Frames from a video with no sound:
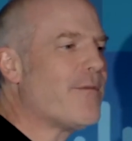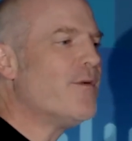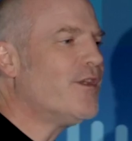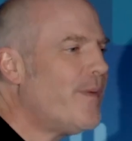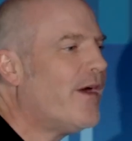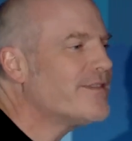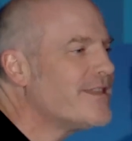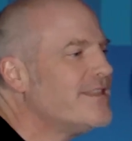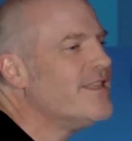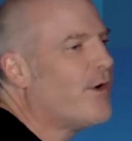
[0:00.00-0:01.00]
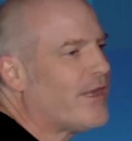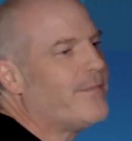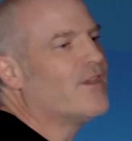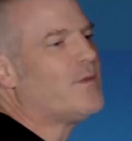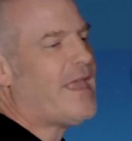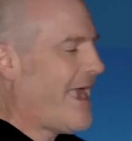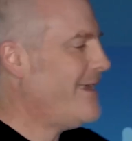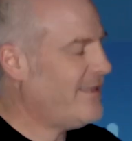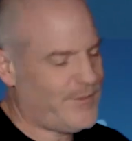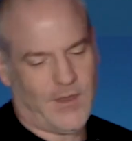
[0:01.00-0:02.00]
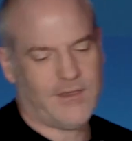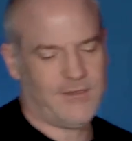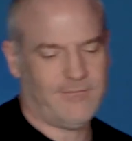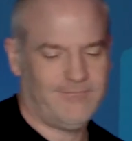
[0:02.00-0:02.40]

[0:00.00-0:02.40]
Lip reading: We want to pass this in the body because we hate this person.